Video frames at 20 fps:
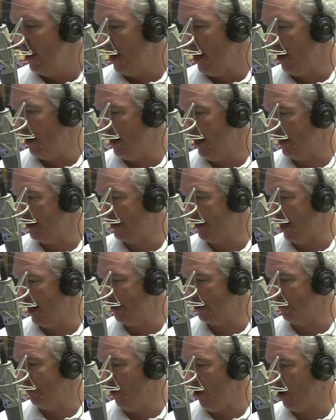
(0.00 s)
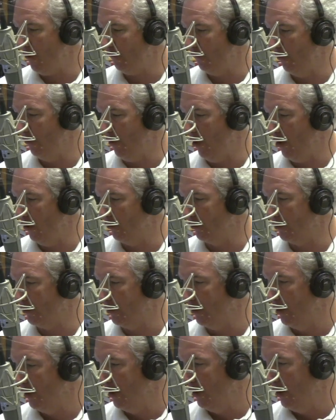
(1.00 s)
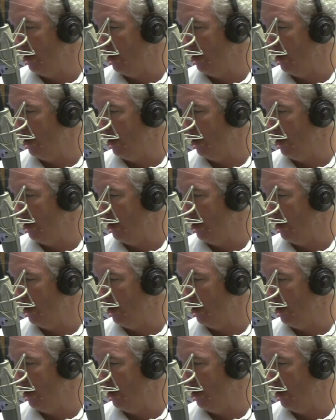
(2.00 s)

Our next guest, Mark Fribos,